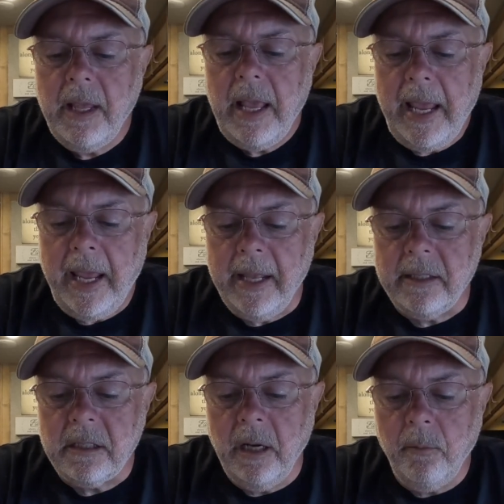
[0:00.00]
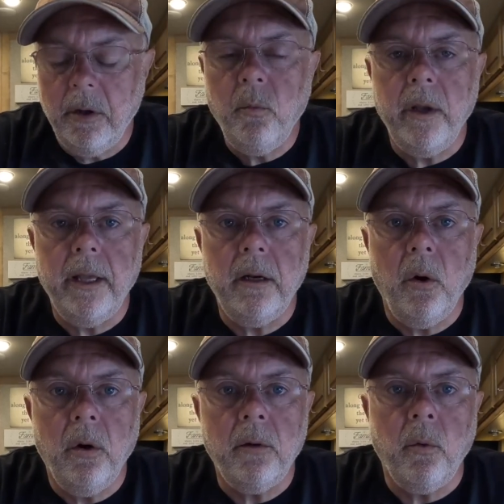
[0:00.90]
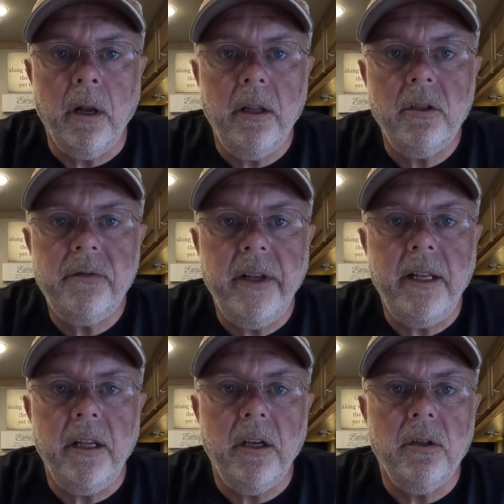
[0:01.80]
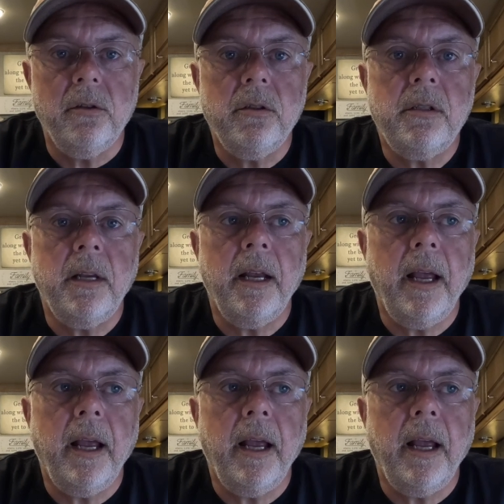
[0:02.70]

And someone went on one of those videos